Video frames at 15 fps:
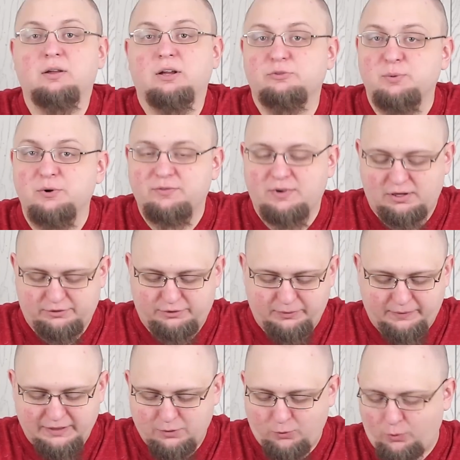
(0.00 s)
Let's move on to
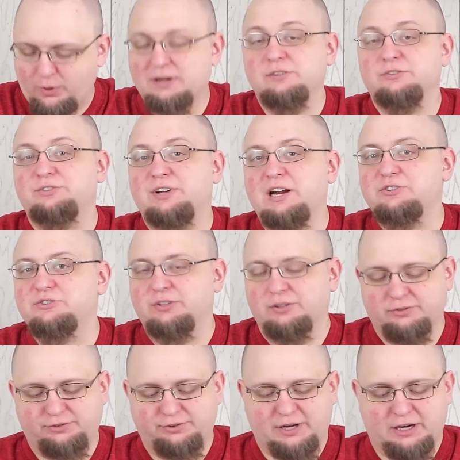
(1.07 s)
the
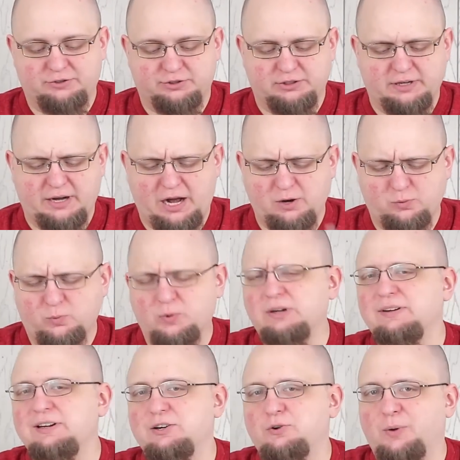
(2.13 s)
organization section, a
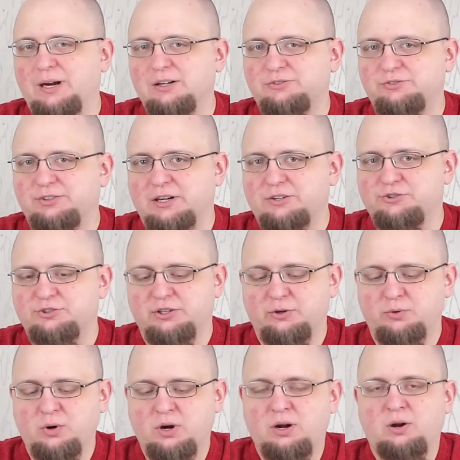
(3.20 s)
really great section